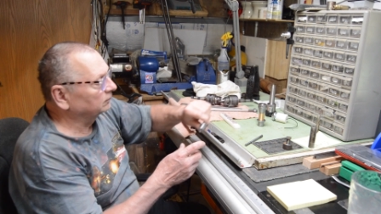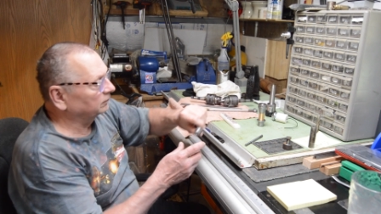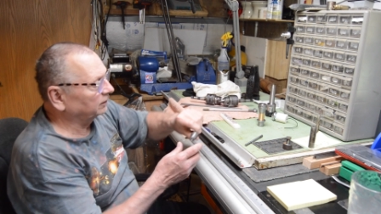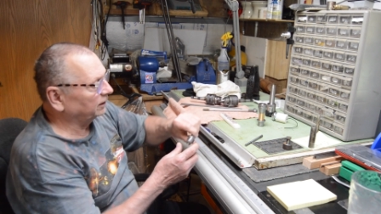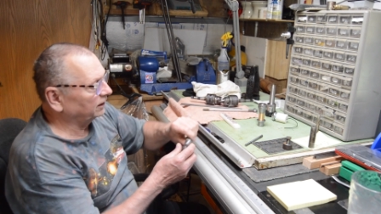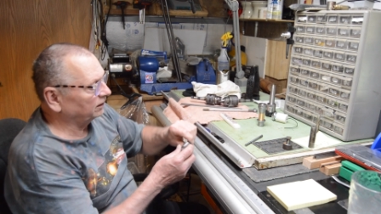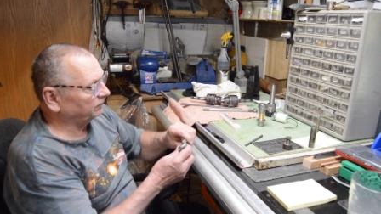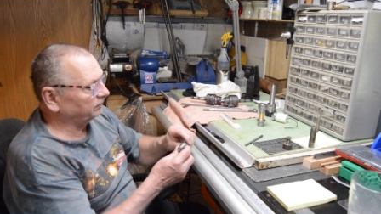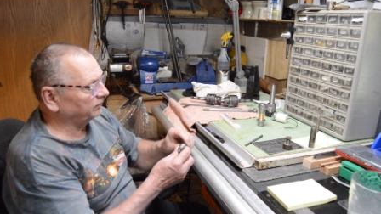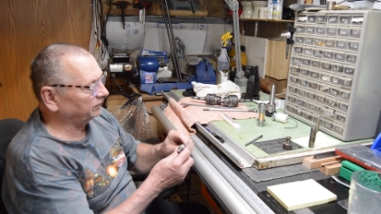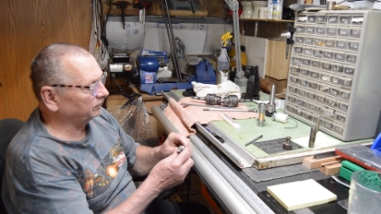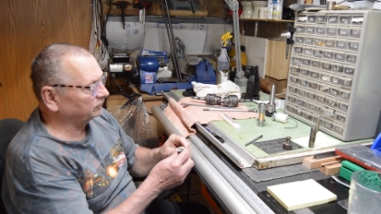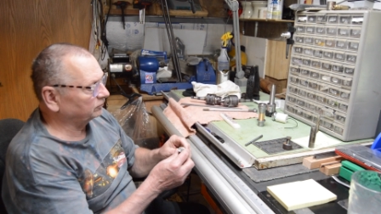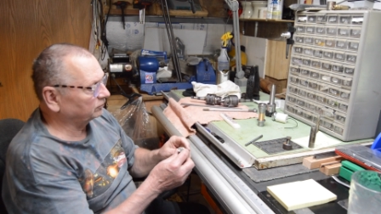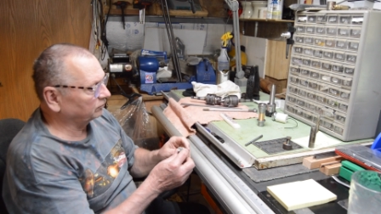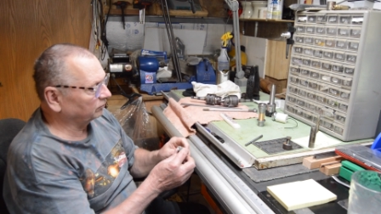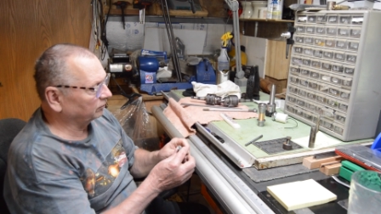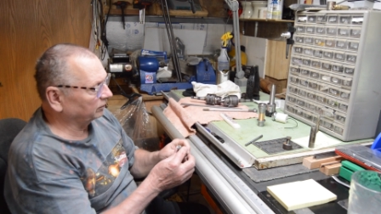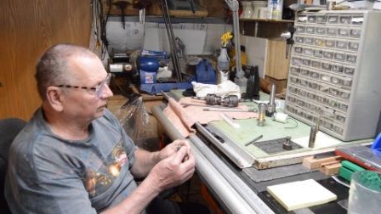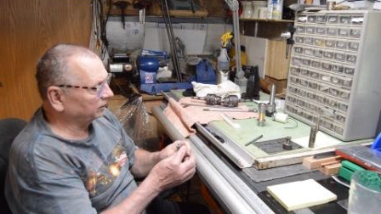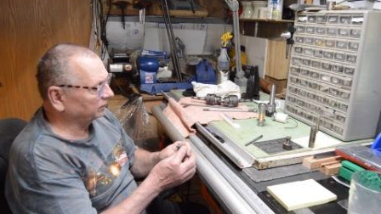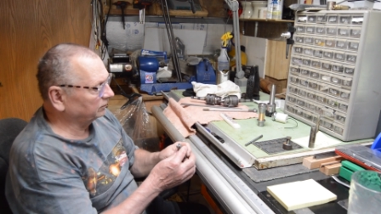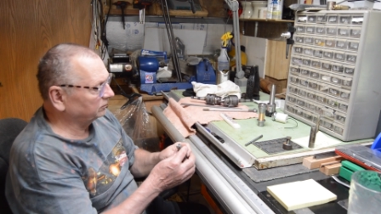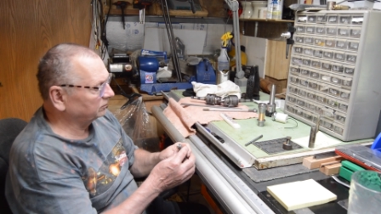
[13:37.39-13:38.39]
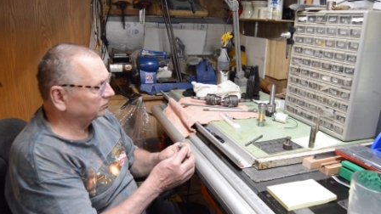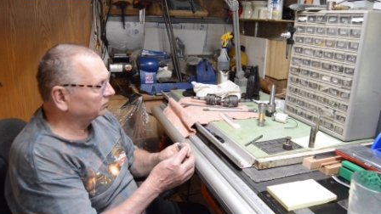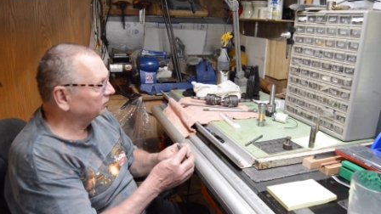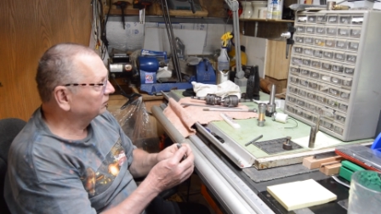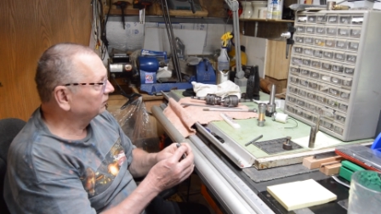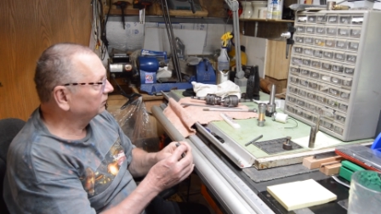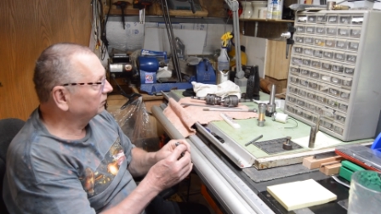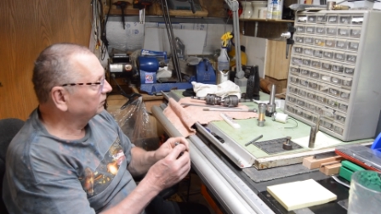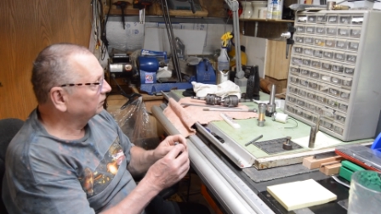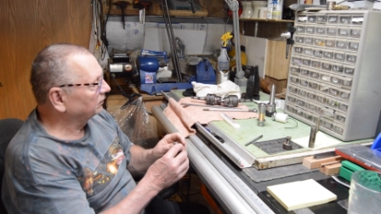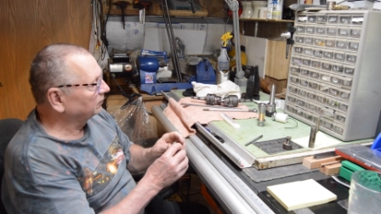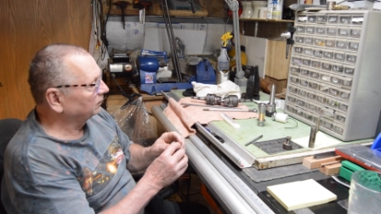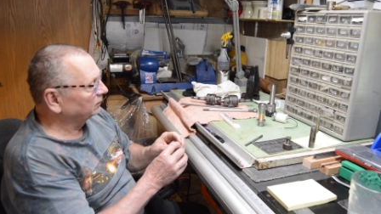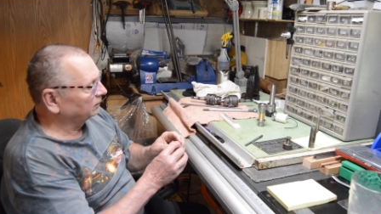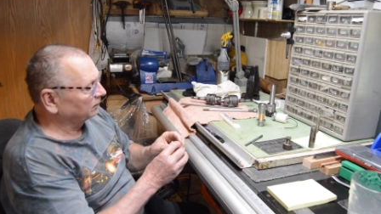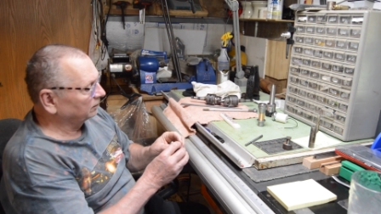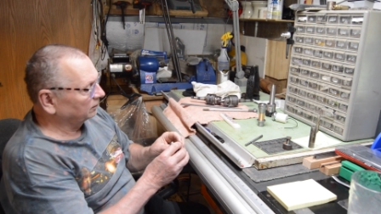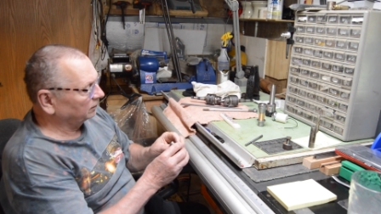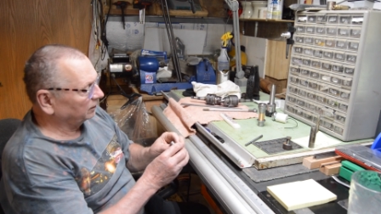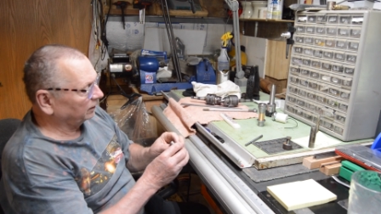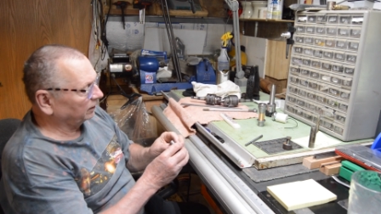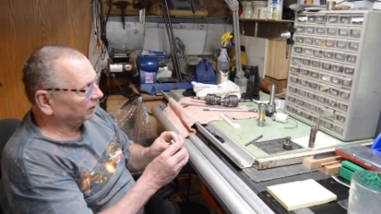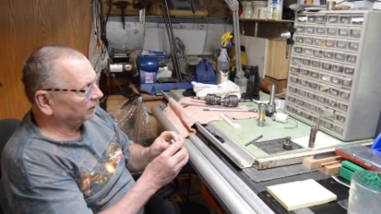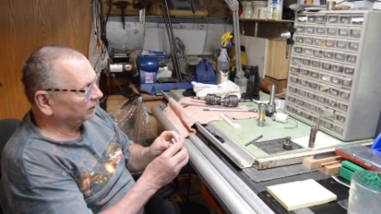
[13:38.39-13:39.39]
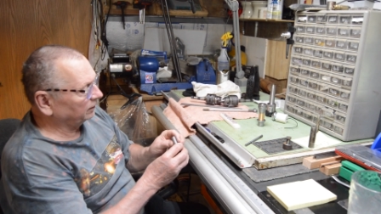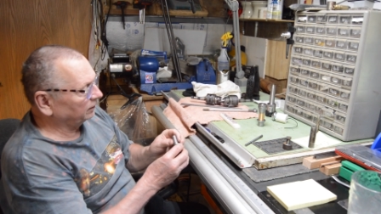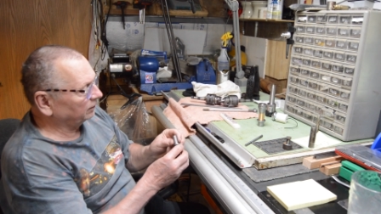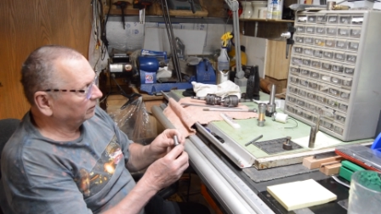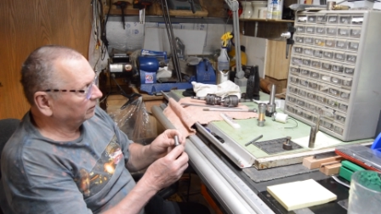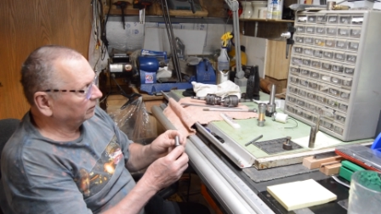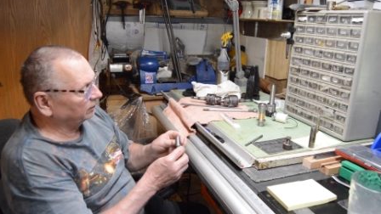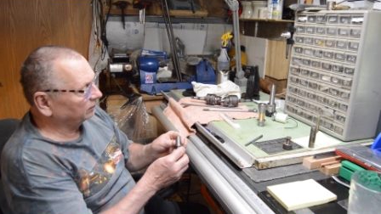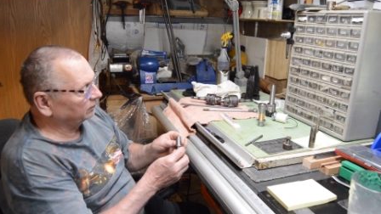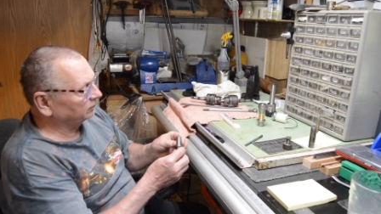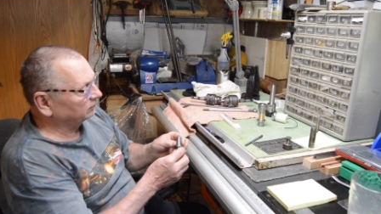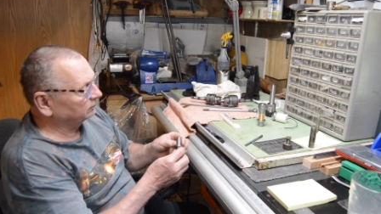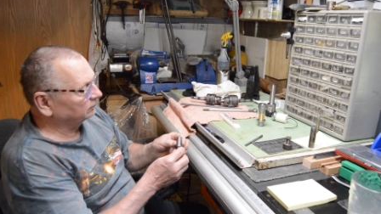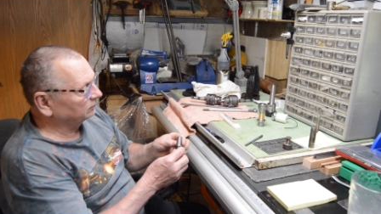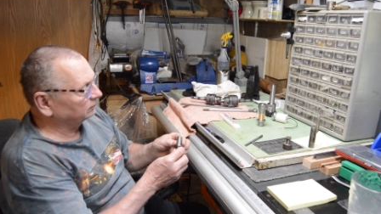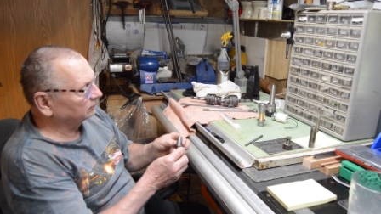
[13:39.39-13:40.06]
half inch threads, and uh,